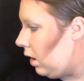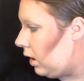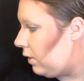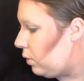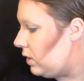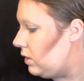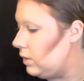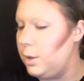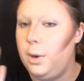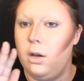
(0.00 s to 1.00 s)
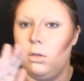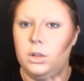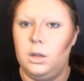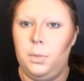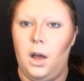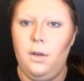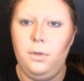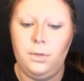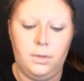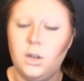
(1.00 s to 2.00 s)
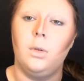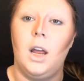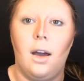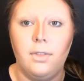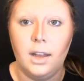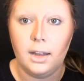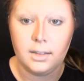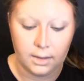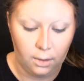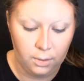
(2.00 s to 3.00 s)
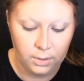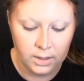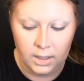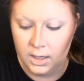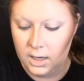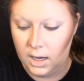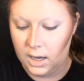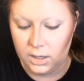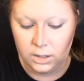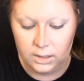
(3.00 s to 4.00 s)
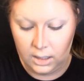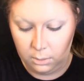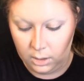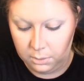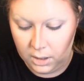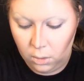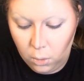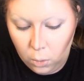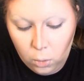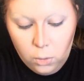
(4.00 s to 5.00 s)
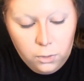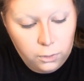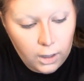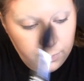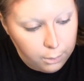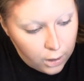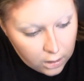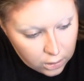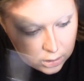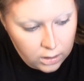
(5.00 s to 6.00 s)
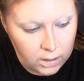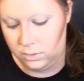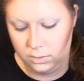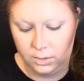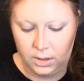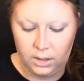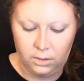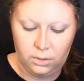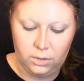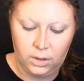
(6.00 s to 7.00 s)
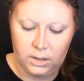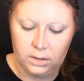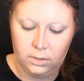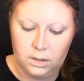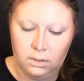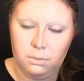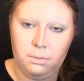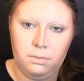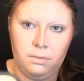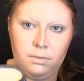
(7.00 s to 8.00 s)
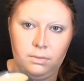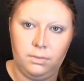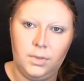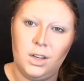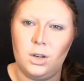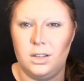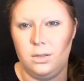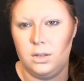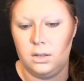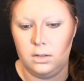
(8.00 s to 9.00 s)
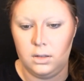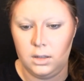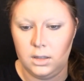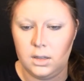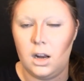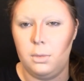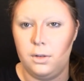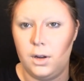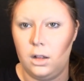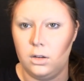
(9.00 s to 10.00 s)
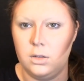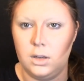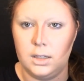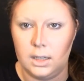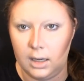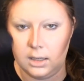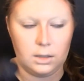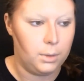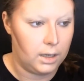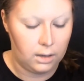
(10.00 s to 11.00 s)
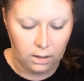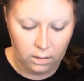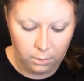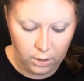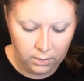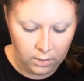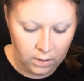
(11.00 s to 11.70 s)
A lot of queens use the powder with the puff. Don't have that, so I just take my big old fluffy brush, kind of translucent, not translucent, it's got a bit of color to it because I like it to blend in a little more.